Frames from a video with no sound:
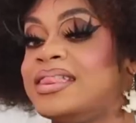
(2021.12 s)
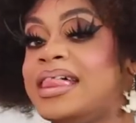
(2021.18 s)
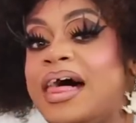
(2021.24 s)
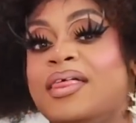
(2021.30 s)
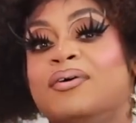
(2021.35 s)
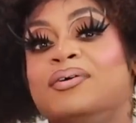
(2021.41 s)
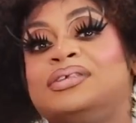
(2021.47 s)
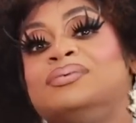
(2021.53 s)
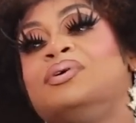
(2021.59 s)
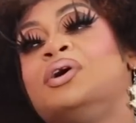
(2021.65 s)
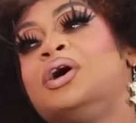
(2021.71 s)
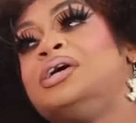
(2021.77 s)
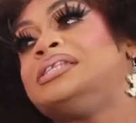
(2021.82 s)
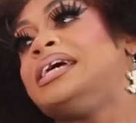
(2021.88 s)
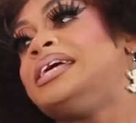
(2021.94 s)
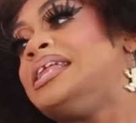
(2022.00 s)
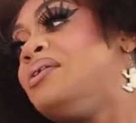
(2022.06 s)
Now, there were some
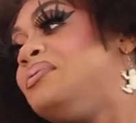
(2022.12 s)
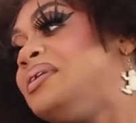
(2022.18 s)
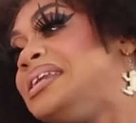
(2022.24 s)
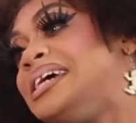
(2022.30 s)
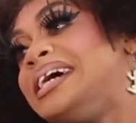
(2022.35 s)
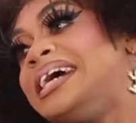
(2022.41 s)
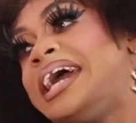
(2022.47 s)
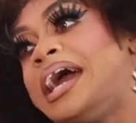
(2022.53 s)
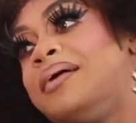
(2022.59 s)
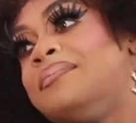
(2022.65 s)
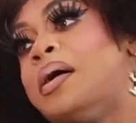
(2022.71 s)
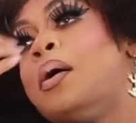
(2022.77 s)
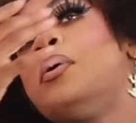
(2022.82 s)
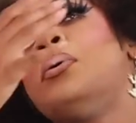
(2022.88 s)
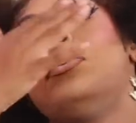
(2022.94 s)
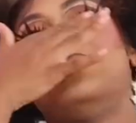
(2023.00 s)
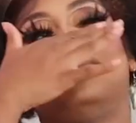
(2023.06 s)
girls there that we didn't care
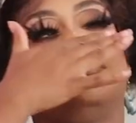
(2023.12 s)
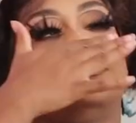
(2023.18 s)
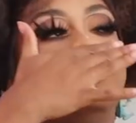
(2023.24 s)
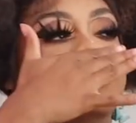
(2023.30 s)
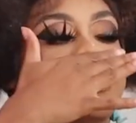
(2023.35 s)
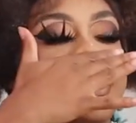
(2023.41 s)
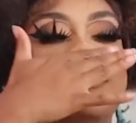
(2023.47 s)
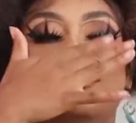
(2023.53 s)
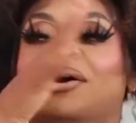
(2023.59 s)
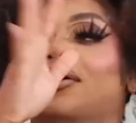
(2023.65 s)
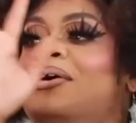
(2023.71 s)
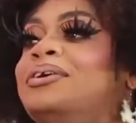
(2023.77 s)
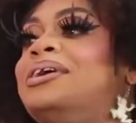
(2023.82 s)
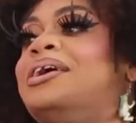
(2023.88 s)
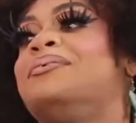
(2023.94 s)
about. I'm not going to